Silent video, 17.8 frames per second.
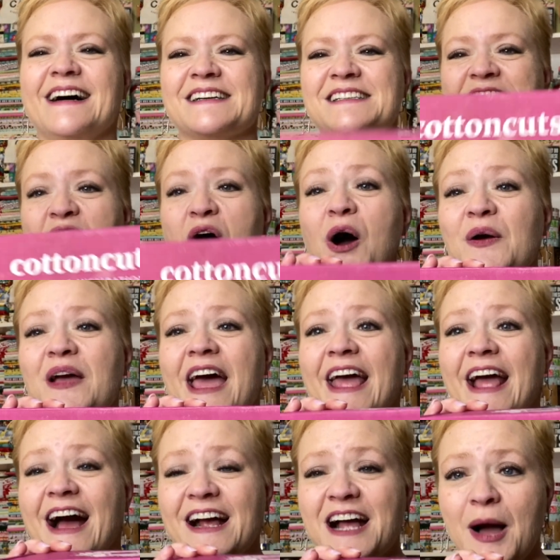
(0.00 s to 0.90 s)

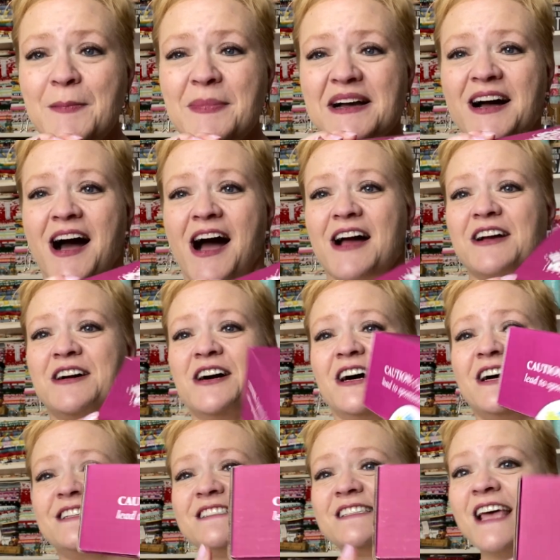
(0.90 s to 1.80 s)
Okay, I got my cotton
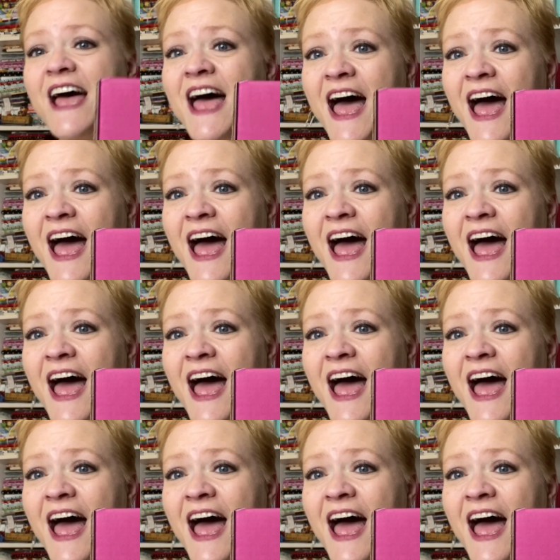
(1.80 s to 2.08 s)
cuts.